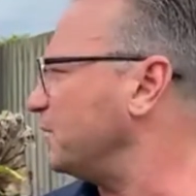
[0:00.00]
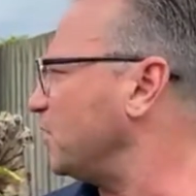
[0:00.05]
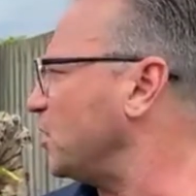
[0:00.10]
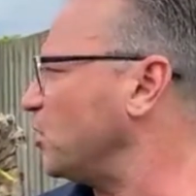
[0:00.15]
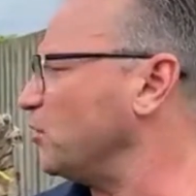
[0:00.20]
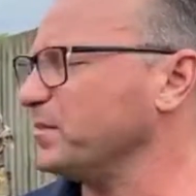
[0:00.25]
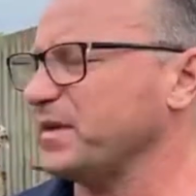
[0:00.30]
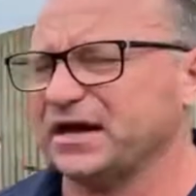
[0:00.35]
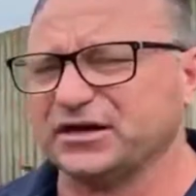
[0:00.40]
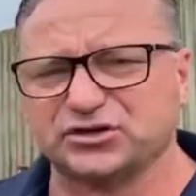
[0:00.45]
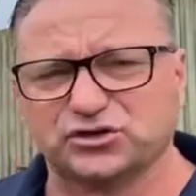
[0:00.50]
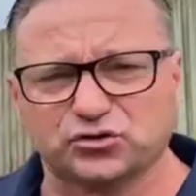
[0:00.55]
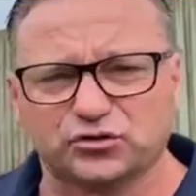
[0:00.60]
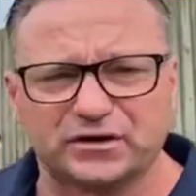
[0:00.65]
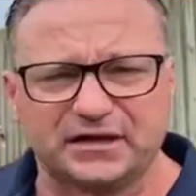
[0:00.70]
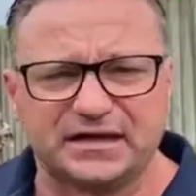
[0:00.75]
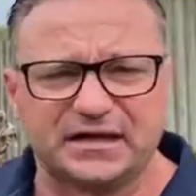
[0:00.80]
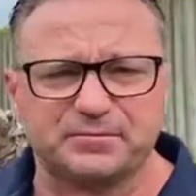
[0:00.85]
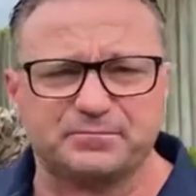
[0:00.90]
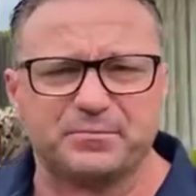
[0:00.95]
I'll make sure
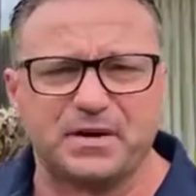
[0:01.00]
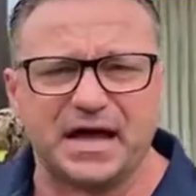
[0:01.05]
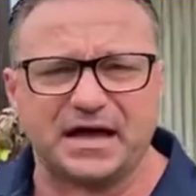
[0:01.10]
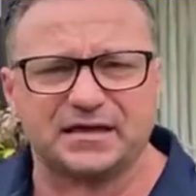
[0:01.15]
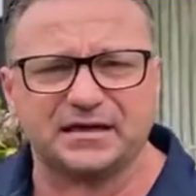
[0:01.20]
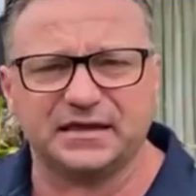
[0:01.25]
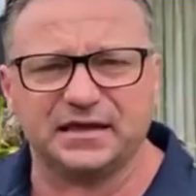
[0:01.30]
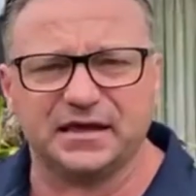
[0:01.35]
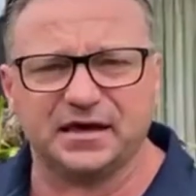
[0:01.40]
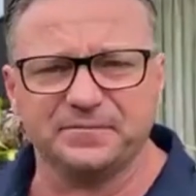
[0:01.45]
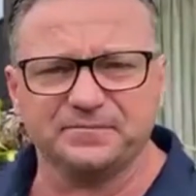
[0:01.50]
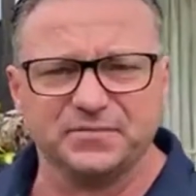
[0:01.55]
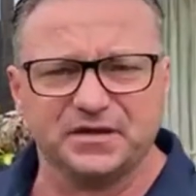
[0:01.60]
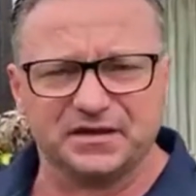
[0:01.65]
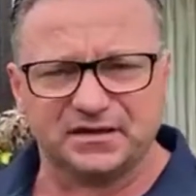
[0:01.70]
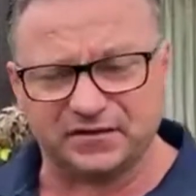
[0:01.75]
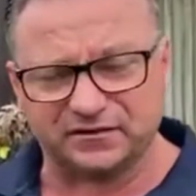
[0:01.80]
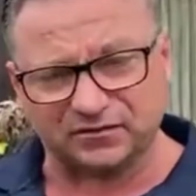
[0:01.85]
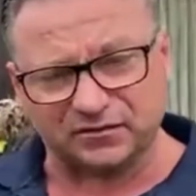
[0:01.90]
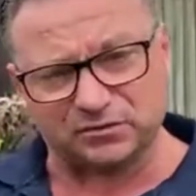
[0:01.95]
to get back here,
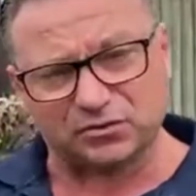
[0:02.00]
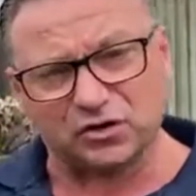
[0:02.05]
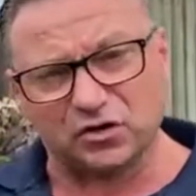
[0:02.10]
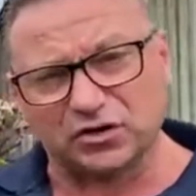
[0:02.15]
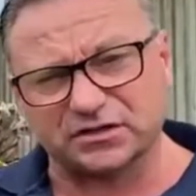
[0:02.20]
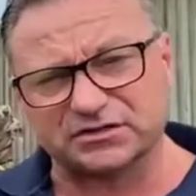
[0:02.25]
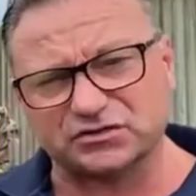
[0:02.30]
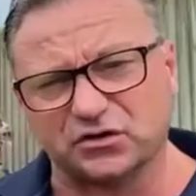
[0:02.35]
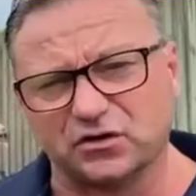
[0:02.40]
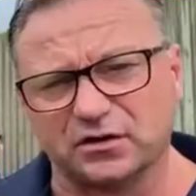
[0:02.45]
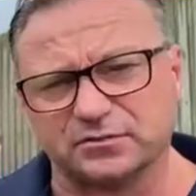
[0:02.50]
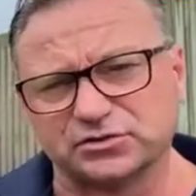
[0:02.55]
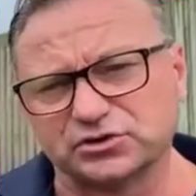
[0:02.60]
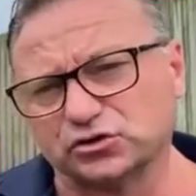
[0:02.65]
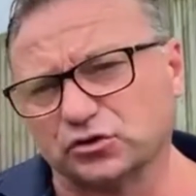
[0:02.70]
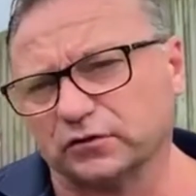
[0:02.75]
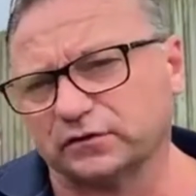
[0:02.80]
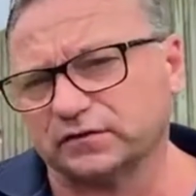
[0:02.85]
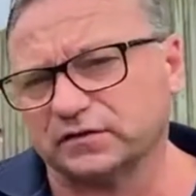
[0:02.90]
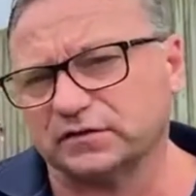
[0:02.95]
get some nighttime
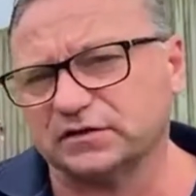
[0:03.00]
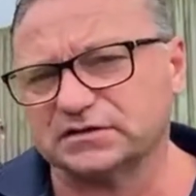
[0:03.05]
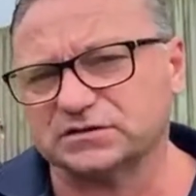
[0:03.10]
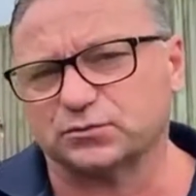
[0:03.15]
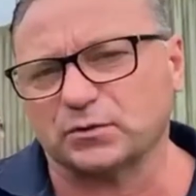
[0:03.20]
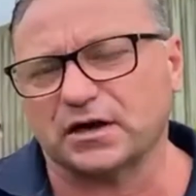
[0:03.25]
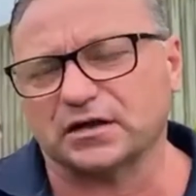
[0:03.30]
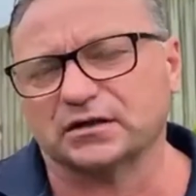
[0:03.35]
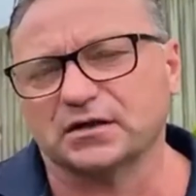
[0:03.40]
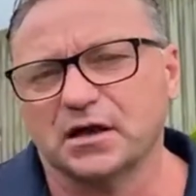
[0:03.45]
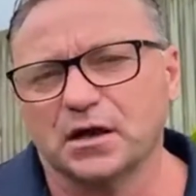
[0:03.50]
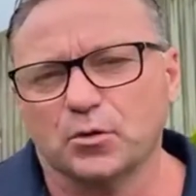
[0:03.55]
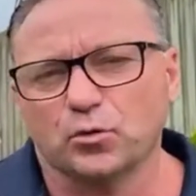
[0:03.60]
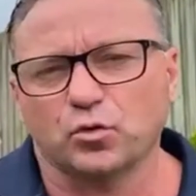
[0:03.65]
shots of this one.